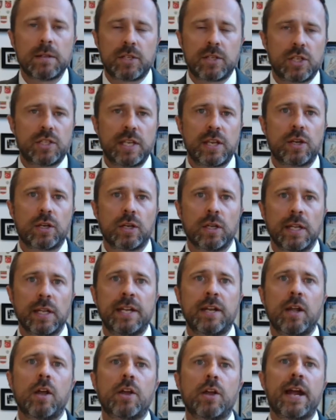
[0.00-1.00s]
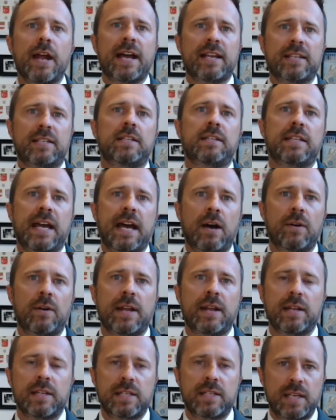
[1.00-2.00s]
Let's just say you're going to lend all your assets out
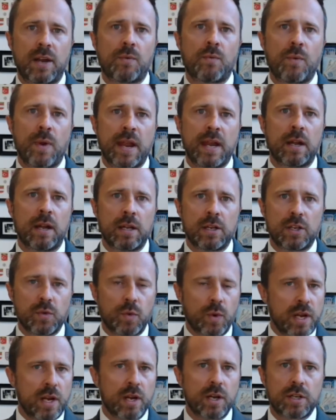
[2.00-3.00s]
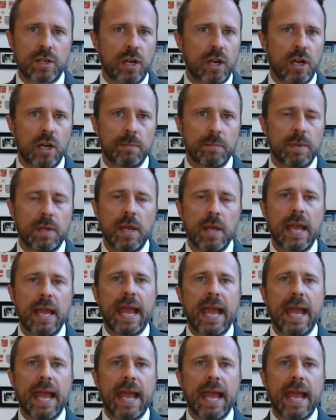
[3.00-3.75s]
at a set rate on a 20-year term,